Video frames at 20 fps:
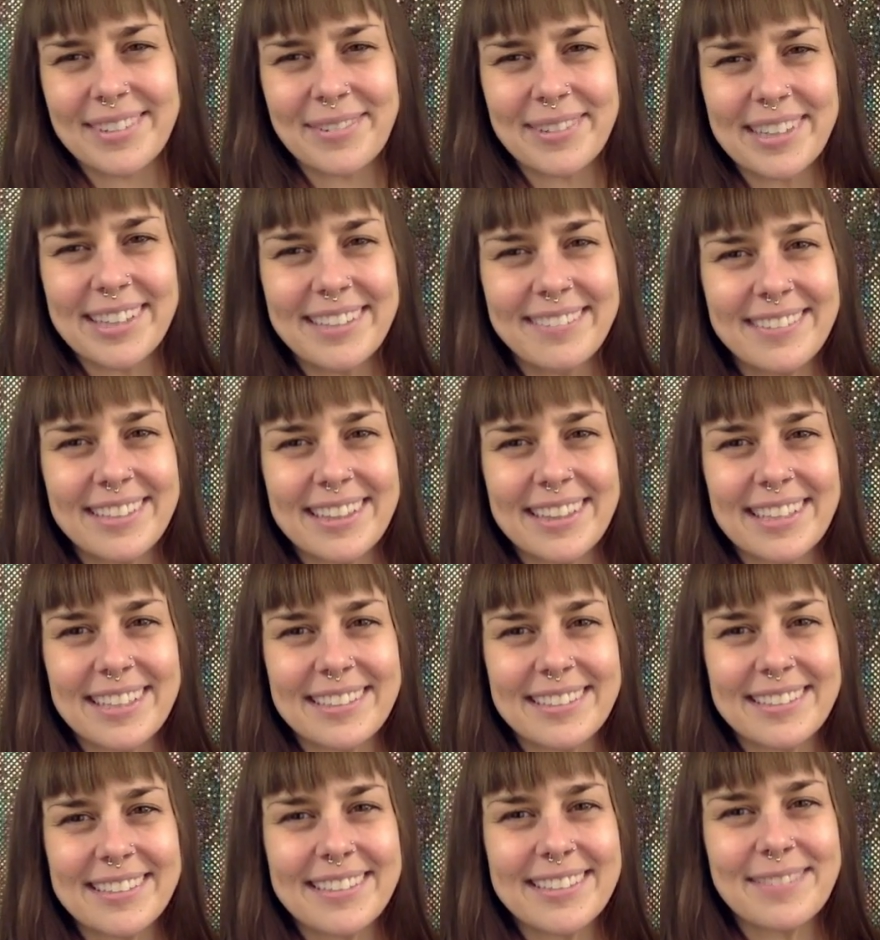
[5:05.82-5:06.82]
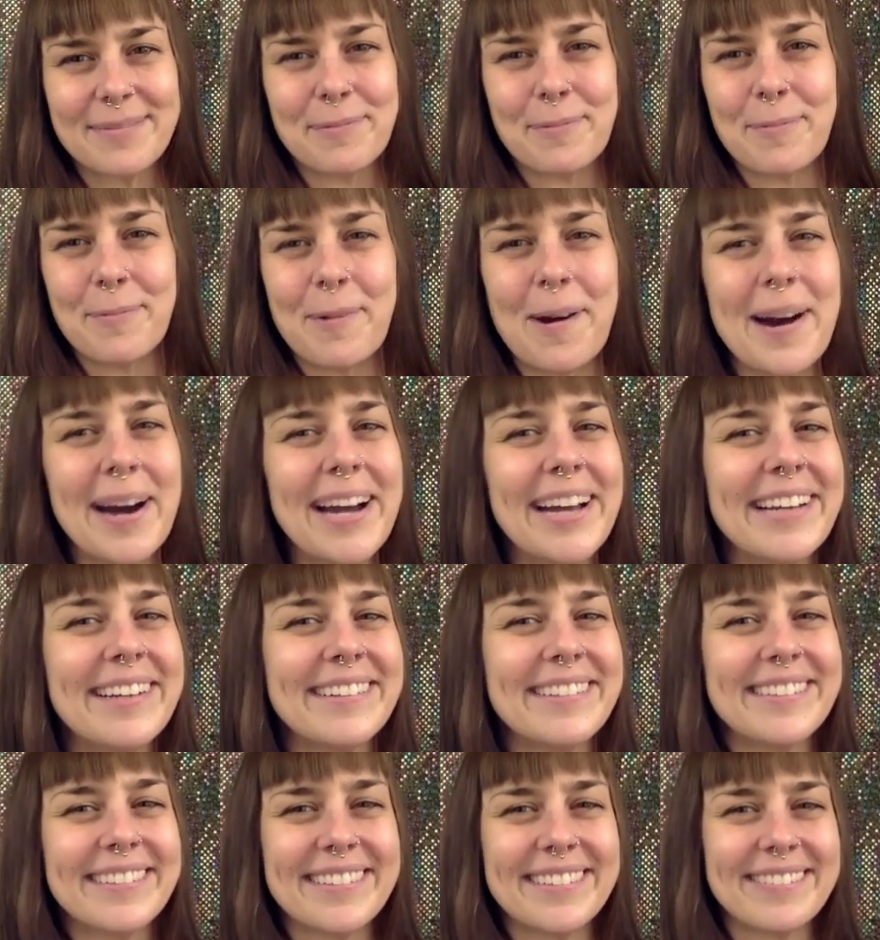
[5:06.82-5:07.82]
We're living this
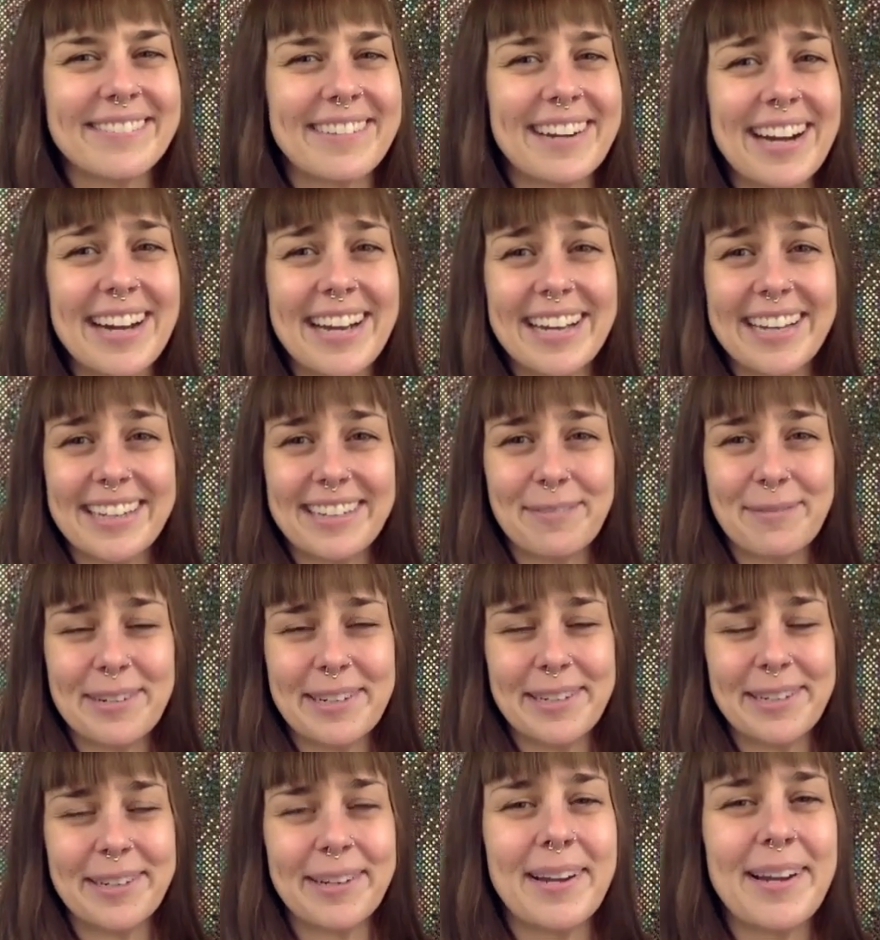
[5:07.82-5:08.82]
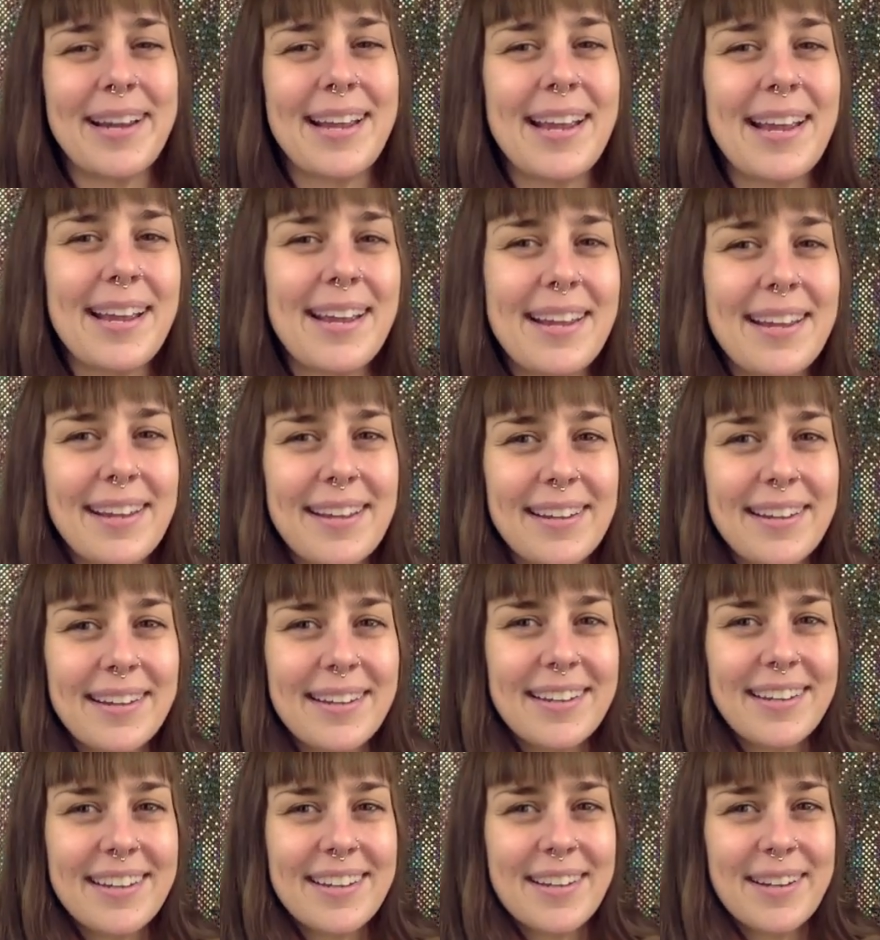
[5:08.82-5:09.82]
wild ride where
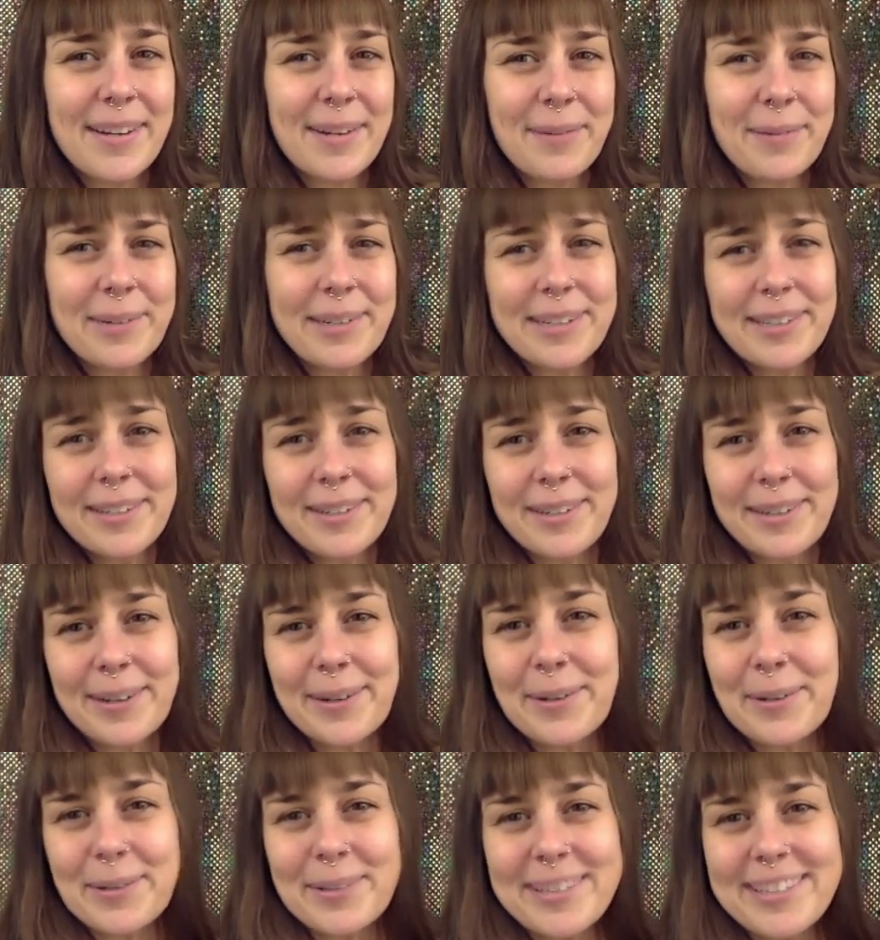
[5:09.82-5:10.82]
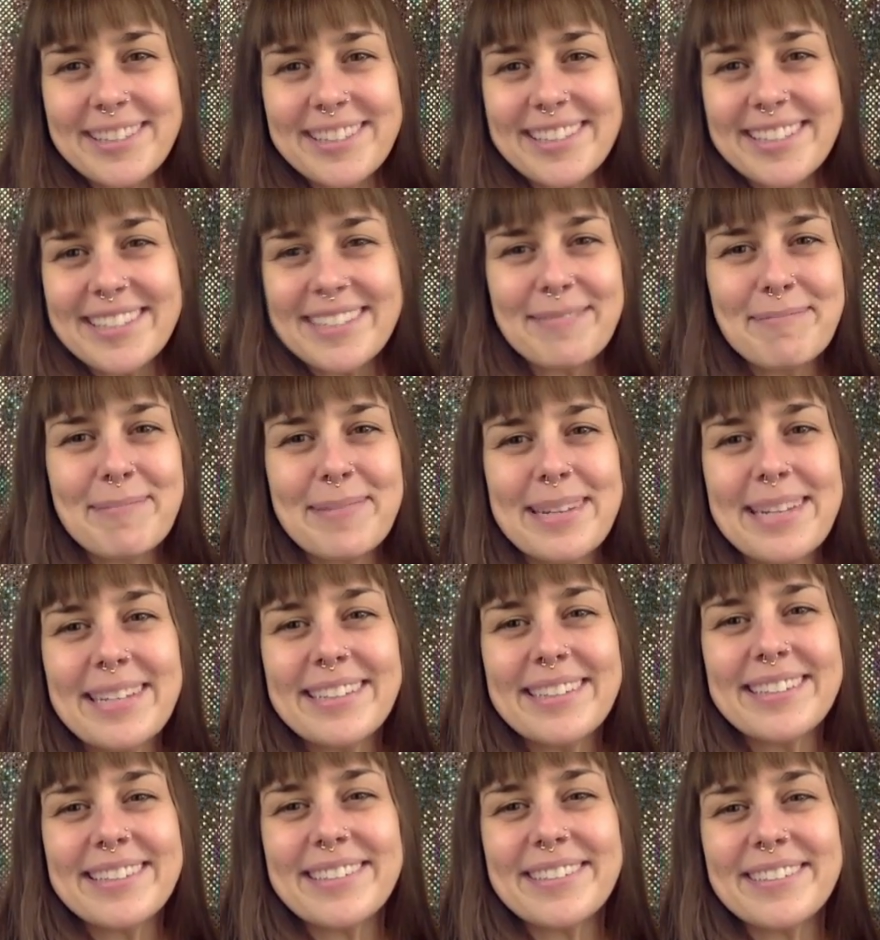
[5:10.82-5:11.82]
we're ghosts in
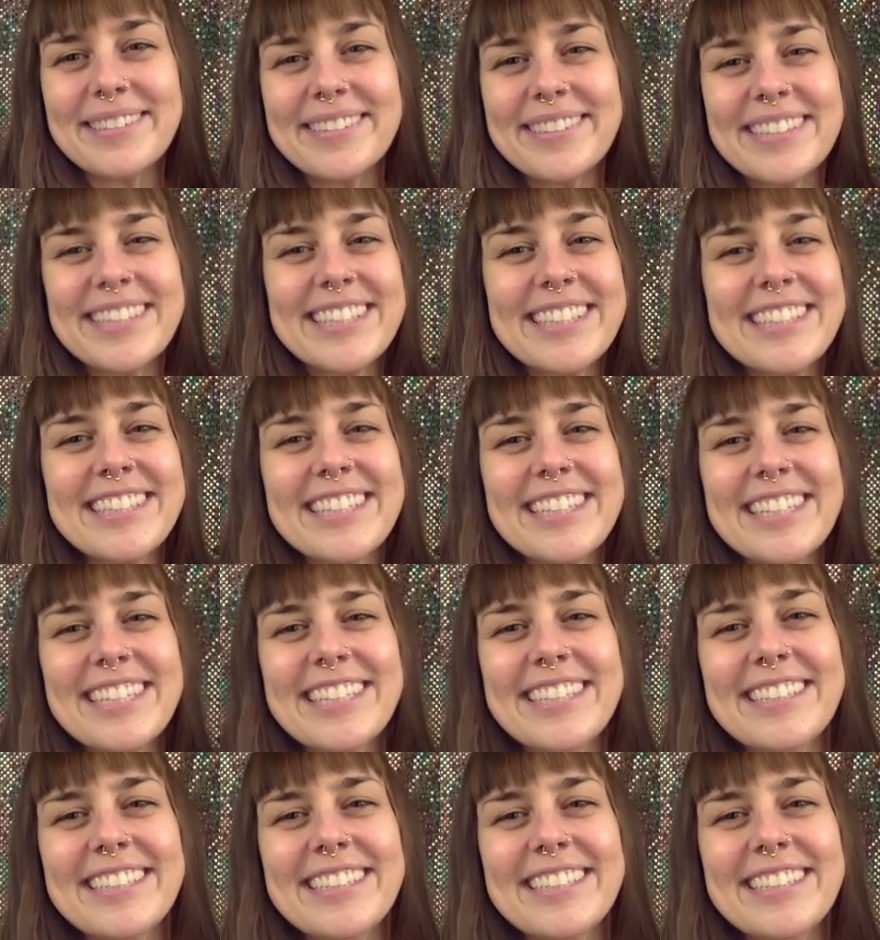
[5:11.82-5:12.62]
meat suits.